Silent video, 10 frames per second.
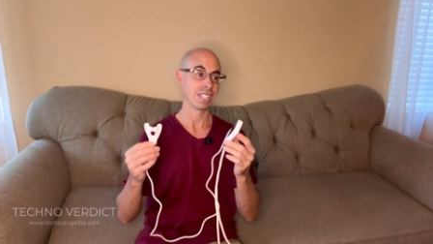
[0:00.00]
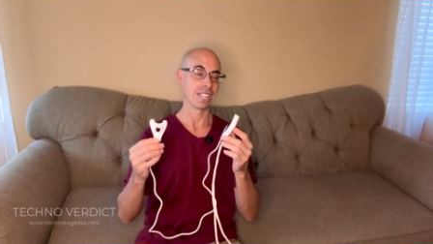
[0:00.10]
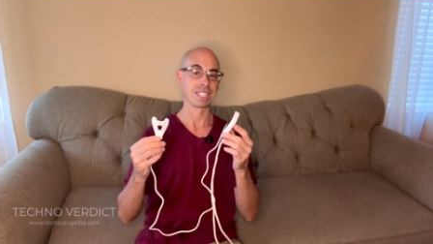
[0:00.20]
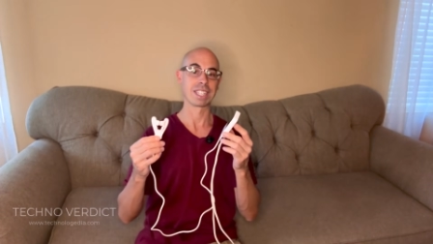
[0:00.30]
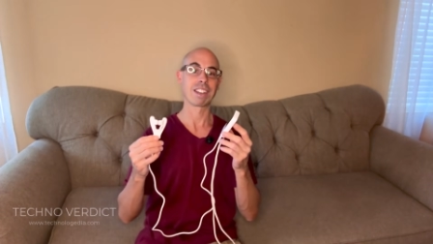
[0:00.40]

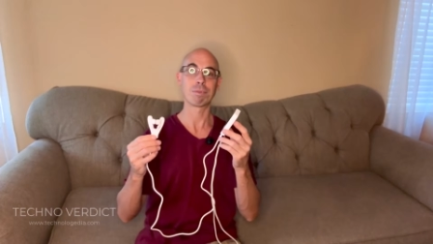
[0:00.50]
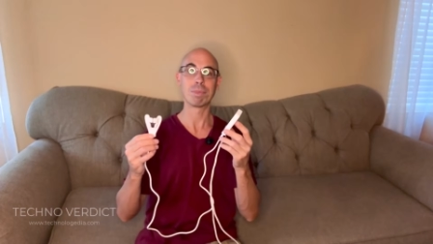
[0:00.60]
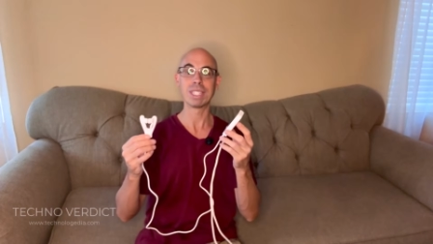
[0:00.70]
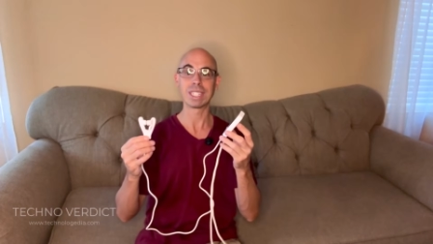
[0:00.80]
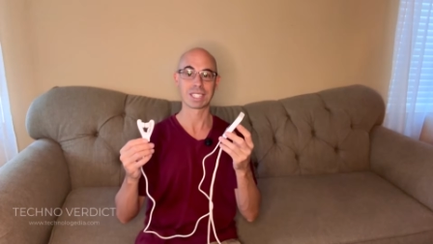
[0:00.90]
instead of
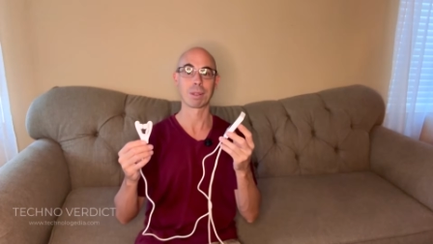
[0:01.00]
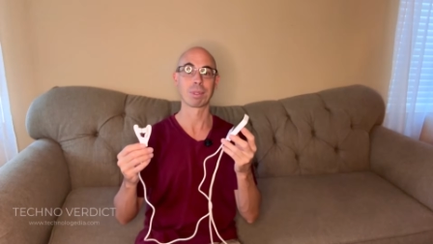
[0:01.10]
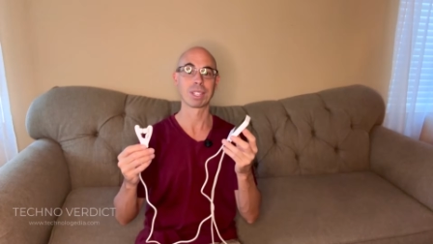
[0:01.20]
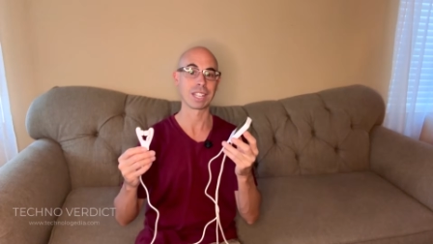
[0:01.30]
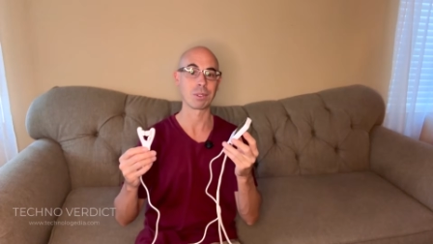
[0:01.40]
being
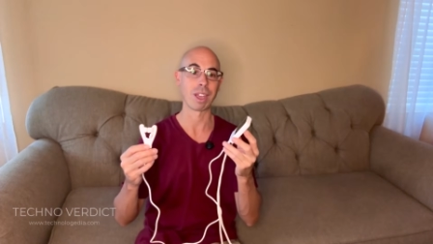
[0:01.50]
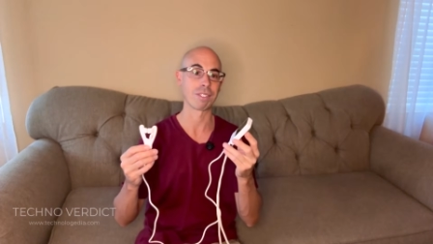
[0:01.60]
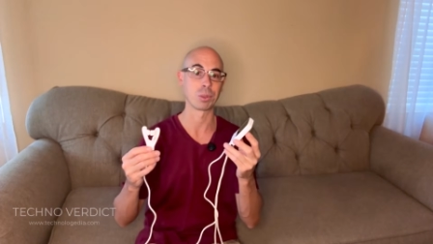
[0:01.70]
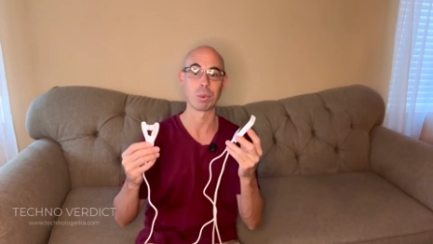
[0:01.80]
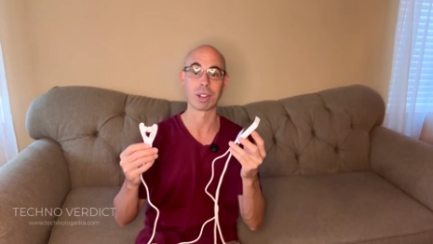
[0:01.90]
something that you have
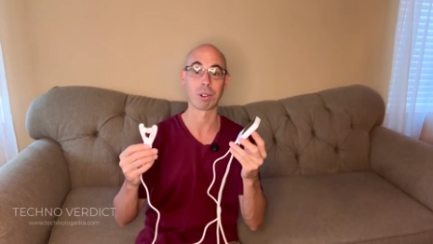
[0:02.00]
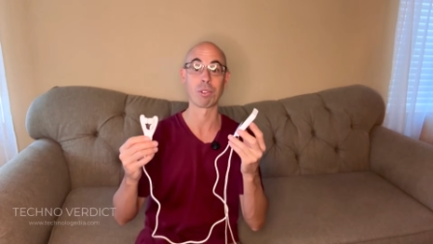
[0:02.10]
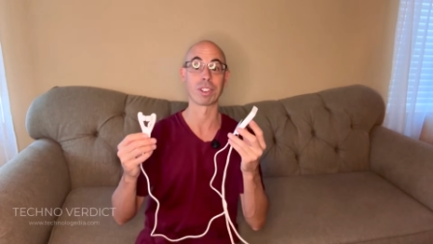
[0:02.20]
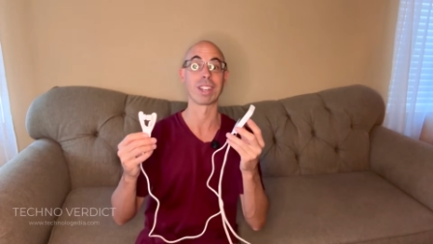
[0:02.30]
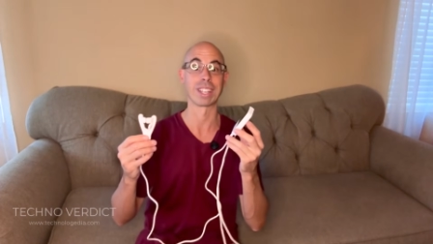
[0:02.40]
to wear
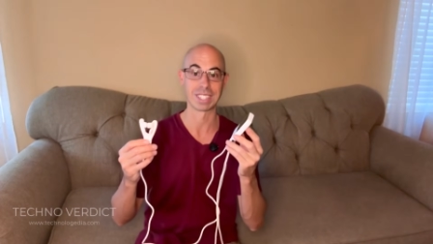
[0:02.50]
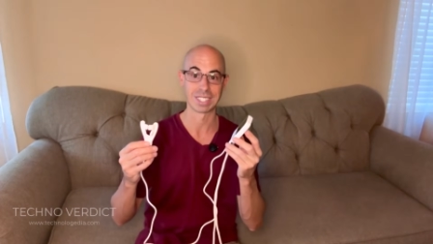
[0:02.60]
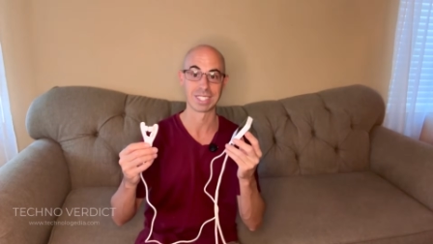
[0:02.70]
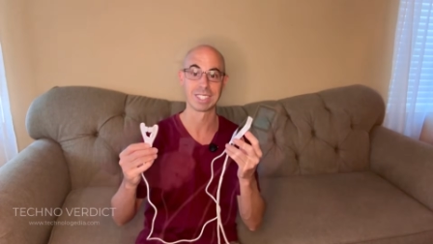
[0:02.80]
overnight.